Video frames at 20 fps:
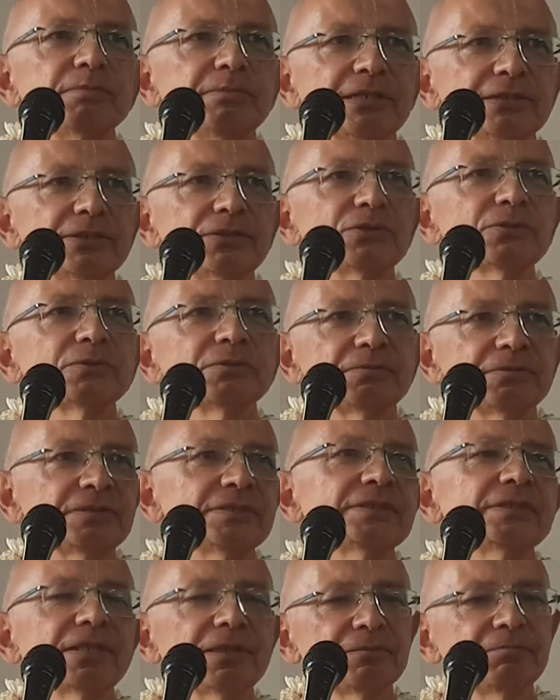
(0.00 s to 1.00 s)
but you
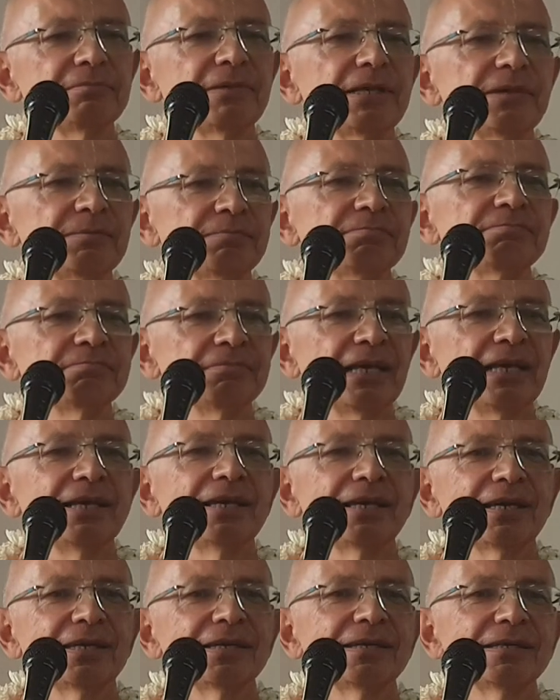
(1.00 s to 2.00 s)
still may
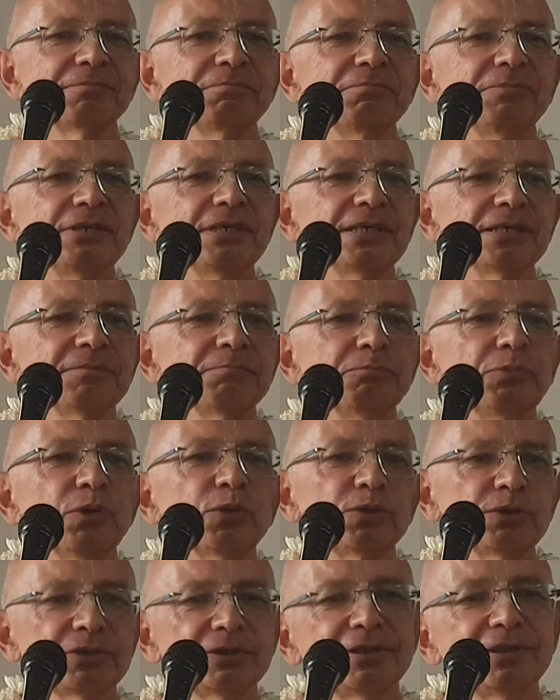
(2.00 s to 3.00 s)
be a
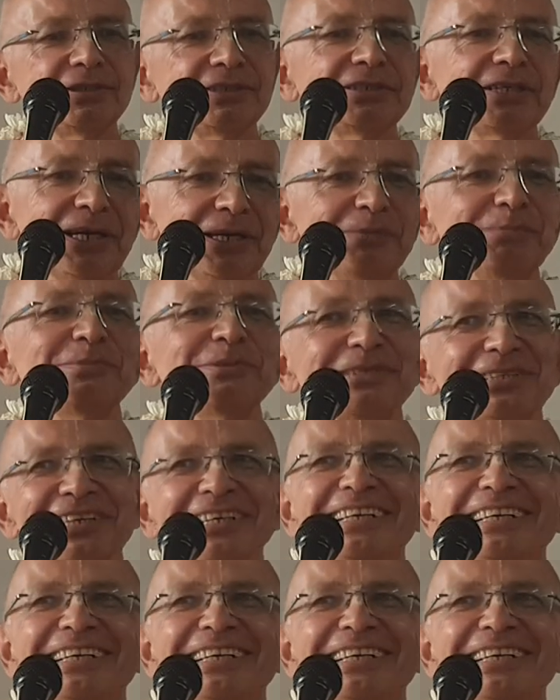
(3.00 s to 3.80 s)
bogus disciple.